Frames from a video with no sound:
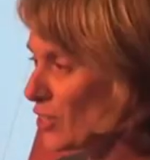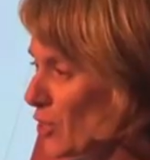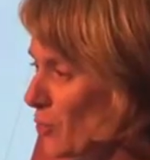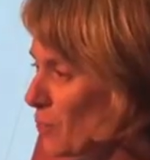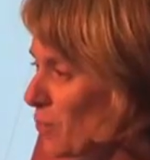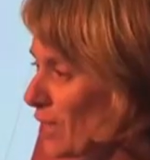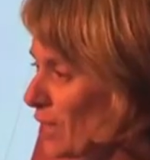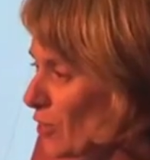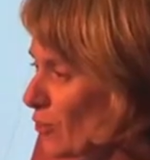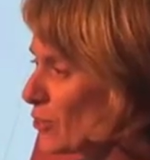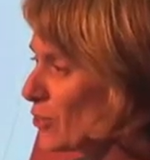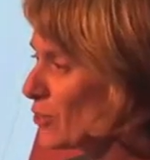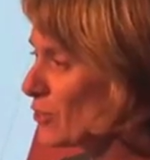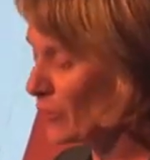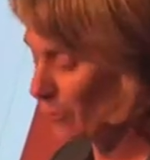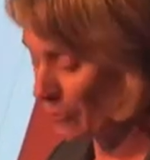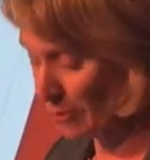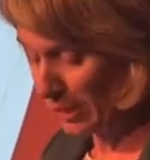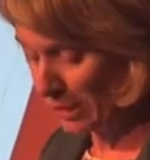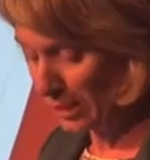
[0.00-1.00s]
nobody else
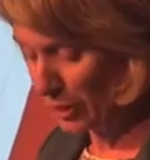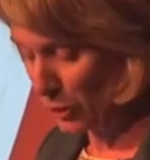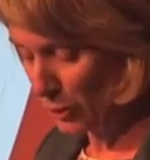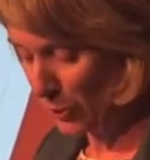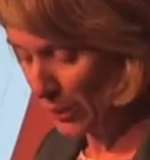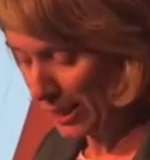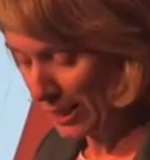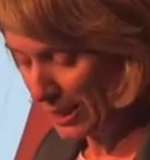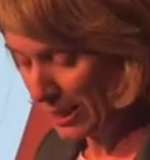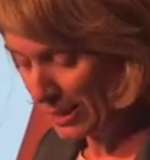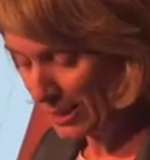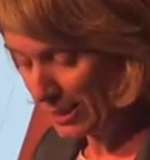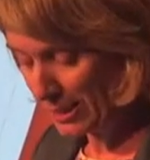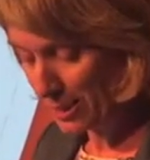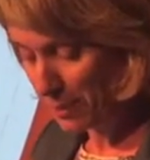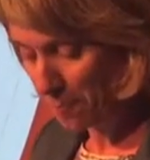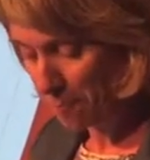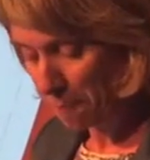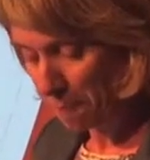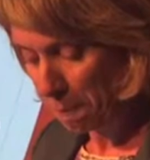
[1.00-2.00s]
is really doing
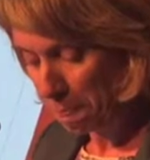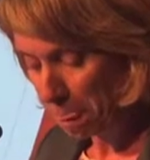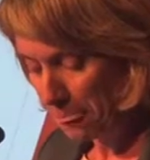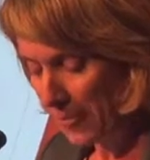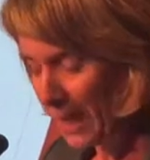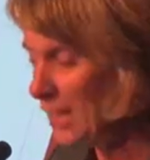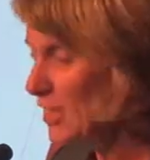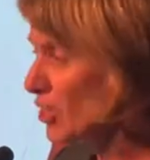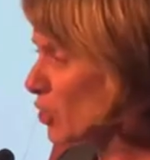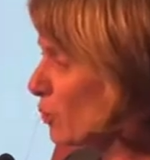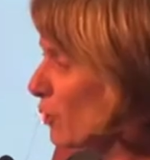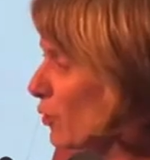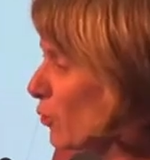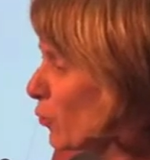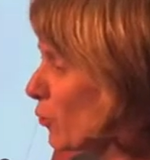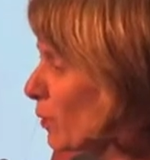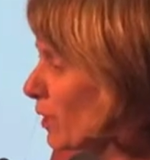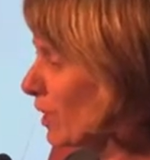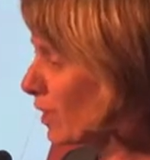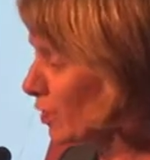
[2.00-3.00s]
this. And so we
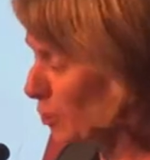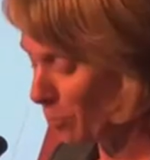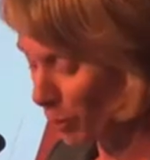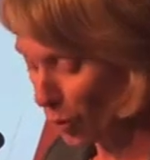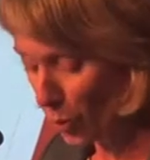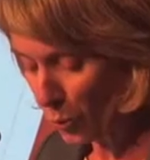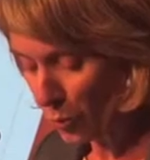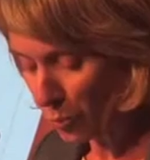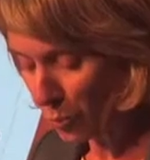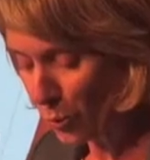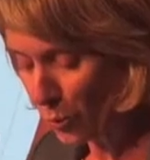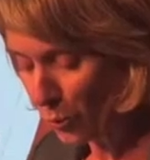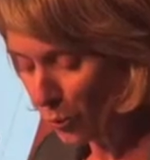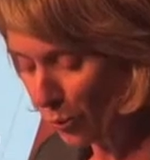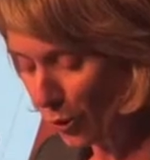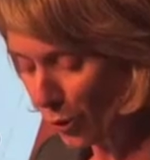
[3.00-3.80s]
thought we'd get the ball, ball